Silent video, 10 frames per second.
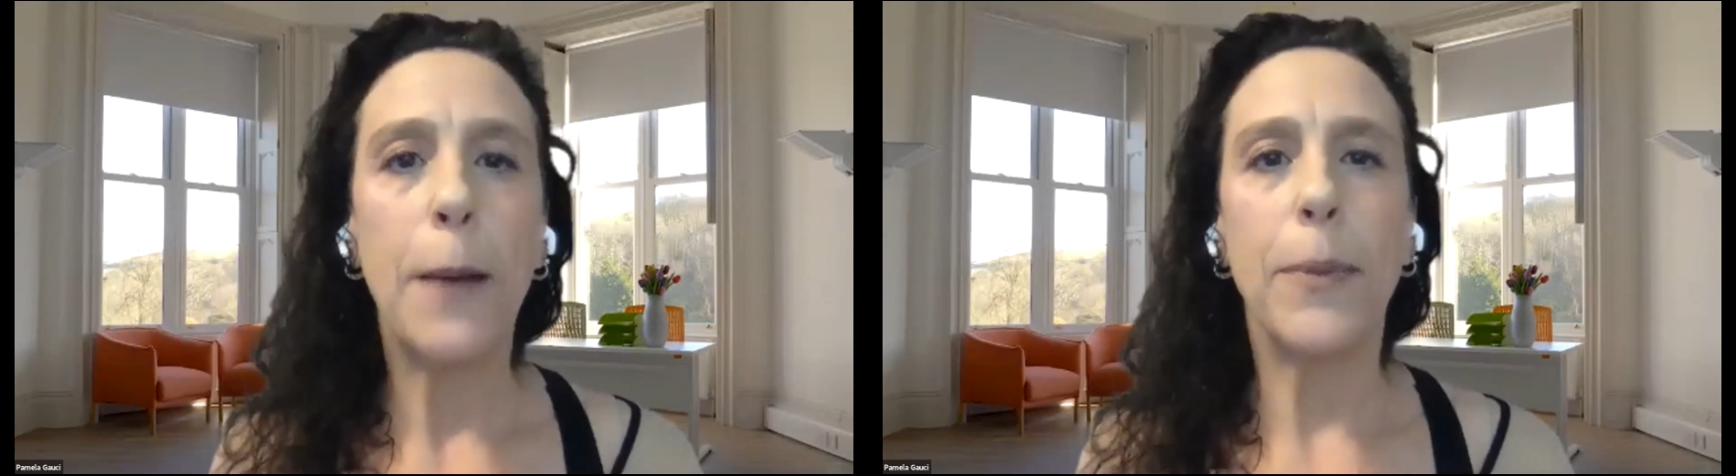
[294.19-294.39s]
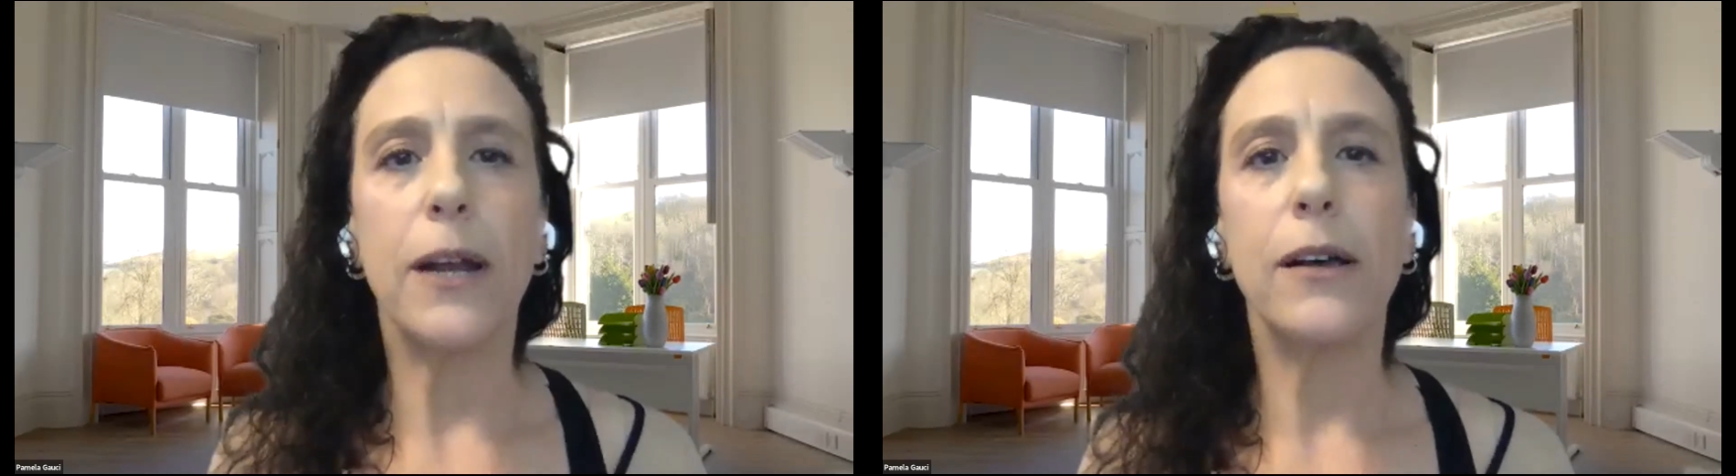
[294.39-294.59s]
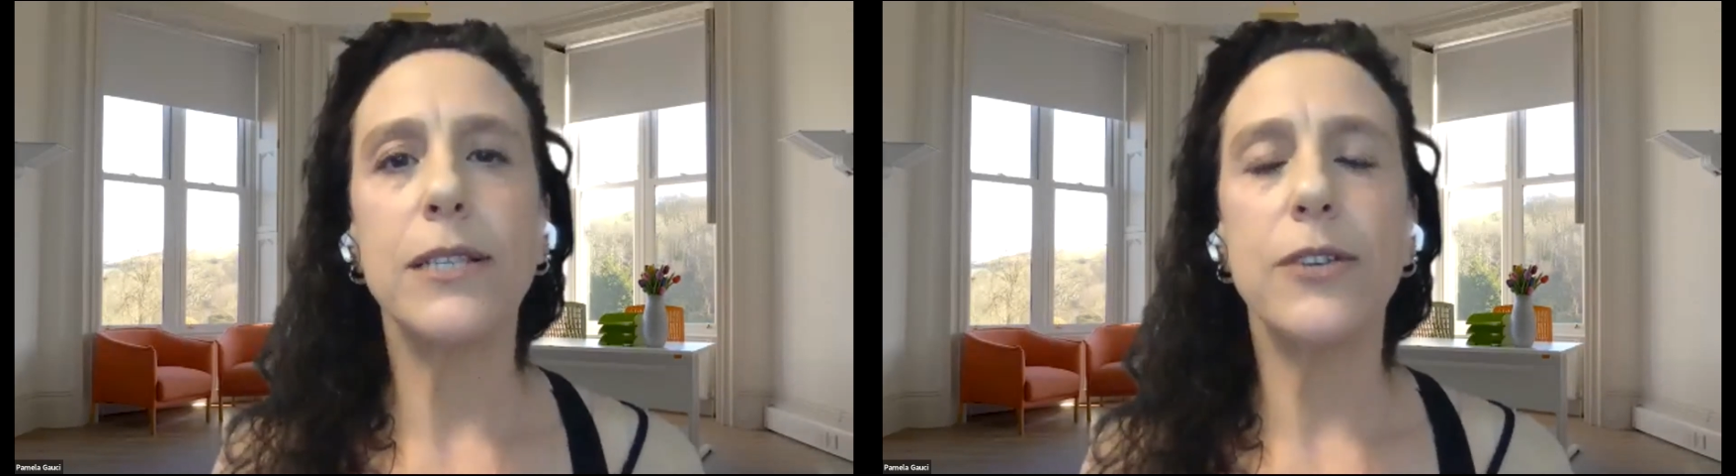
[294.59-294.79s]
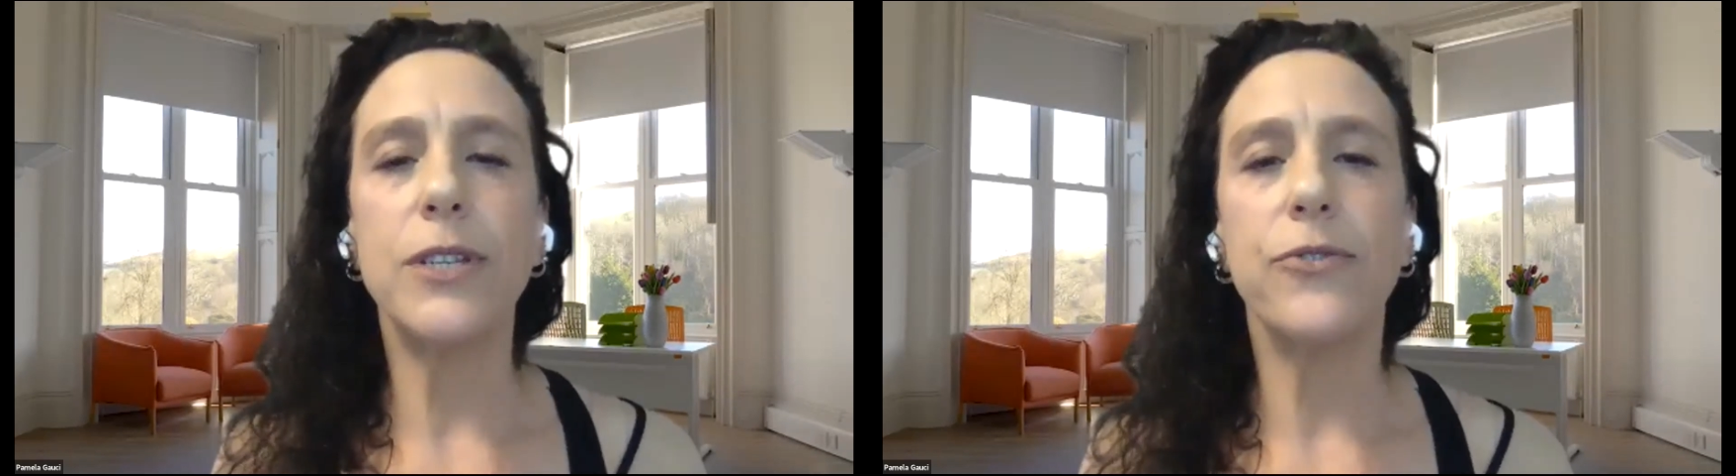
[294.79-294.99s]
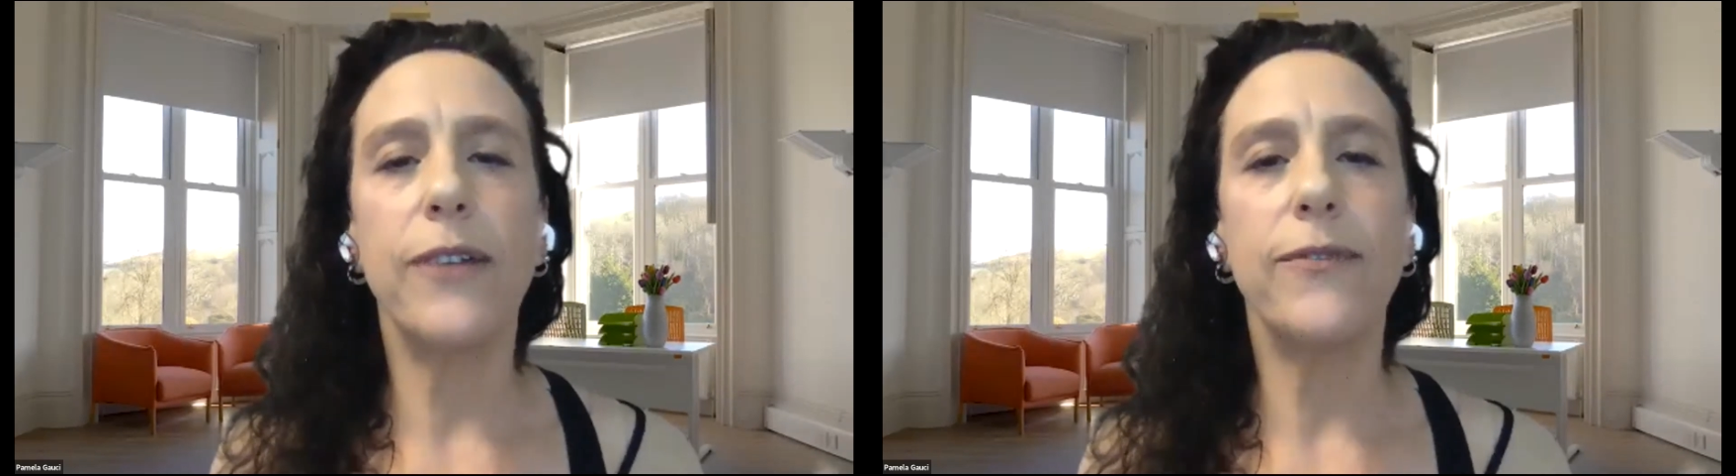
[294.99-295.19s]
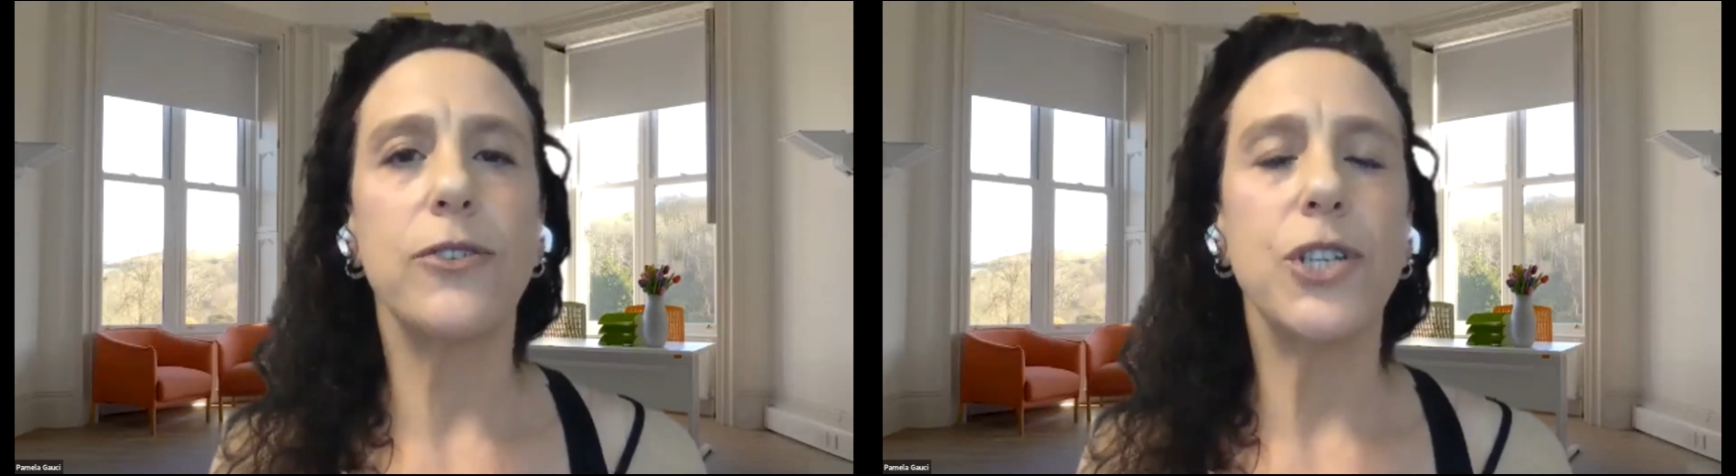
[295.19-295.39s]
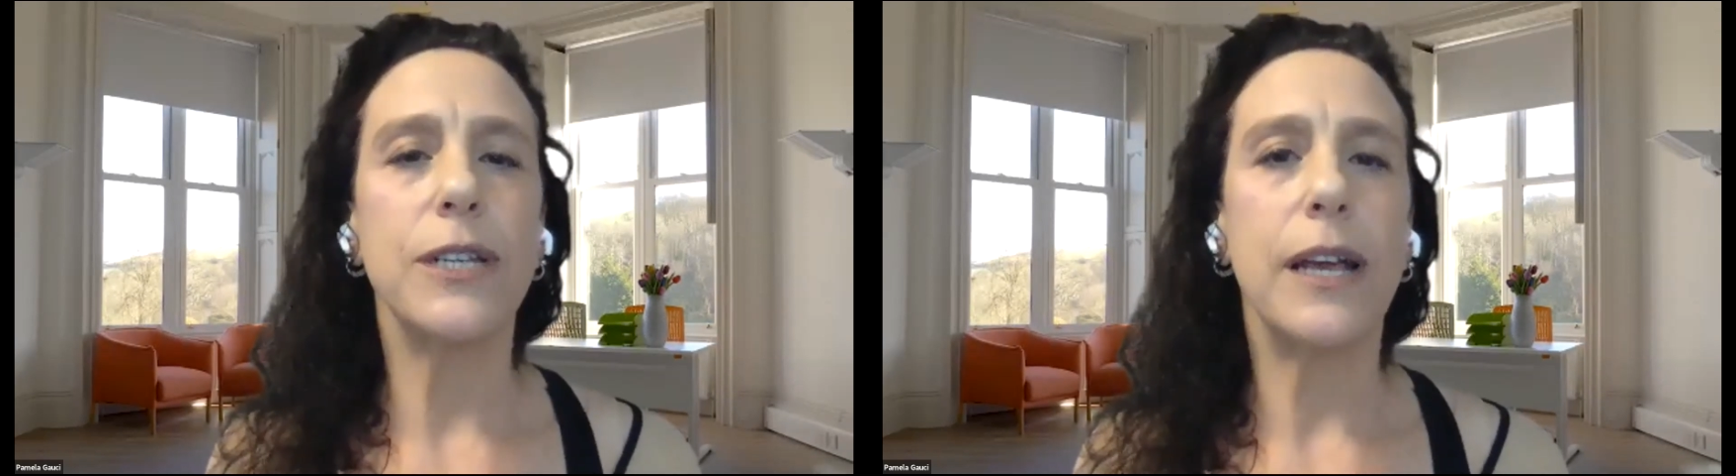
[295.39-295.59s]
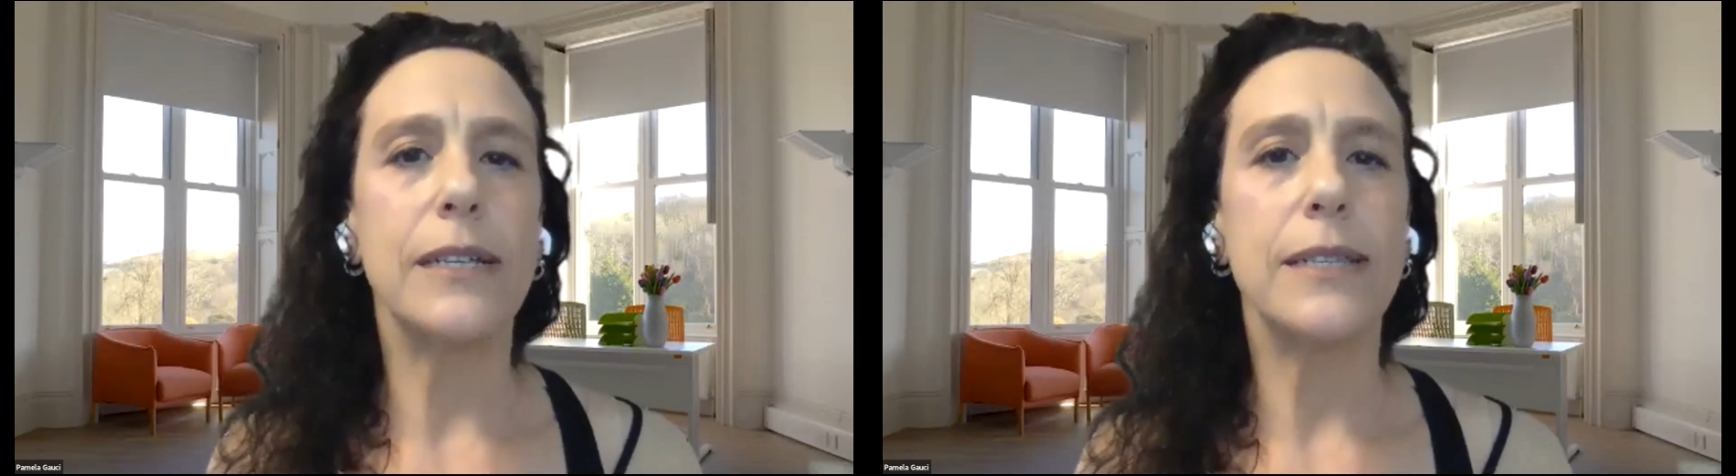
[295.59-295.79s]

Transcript: but also to revolutionize